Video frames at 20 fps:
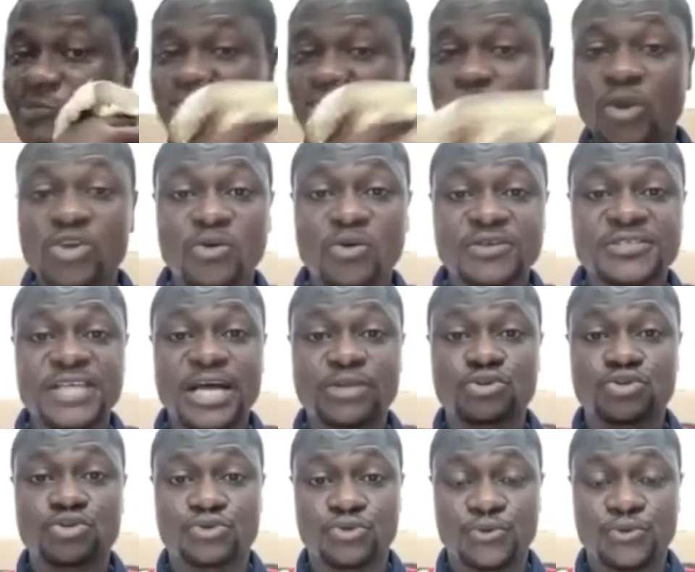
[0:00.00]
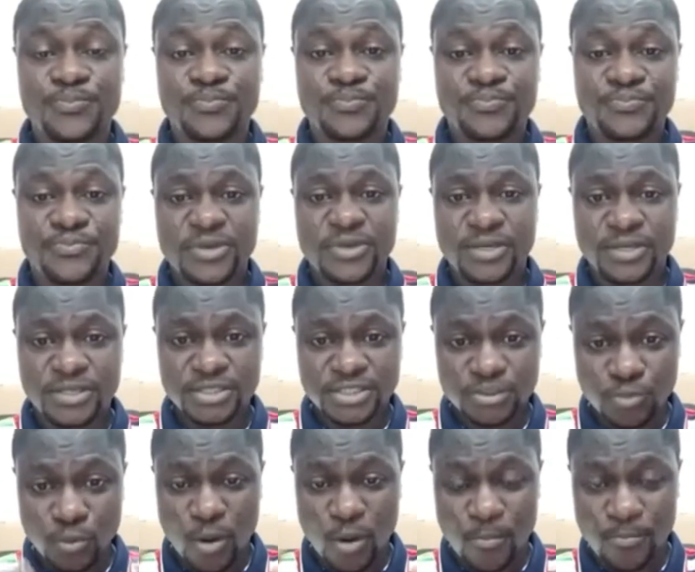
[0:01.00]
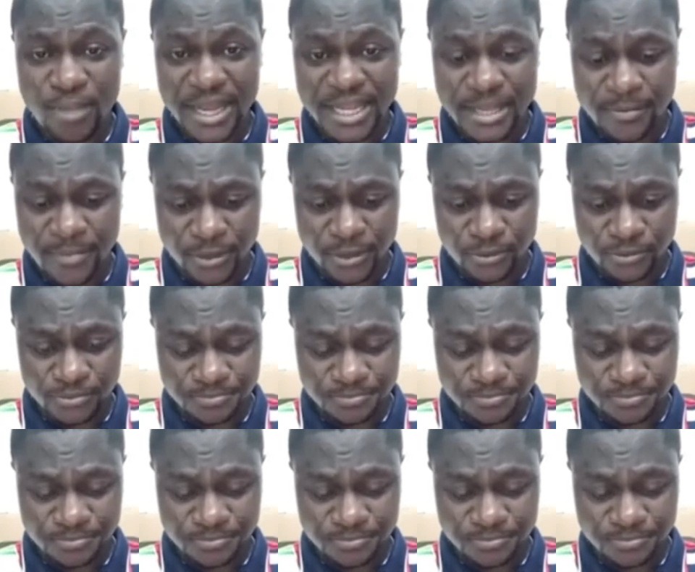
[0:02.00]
won di won sa to so ti mo mpa ye man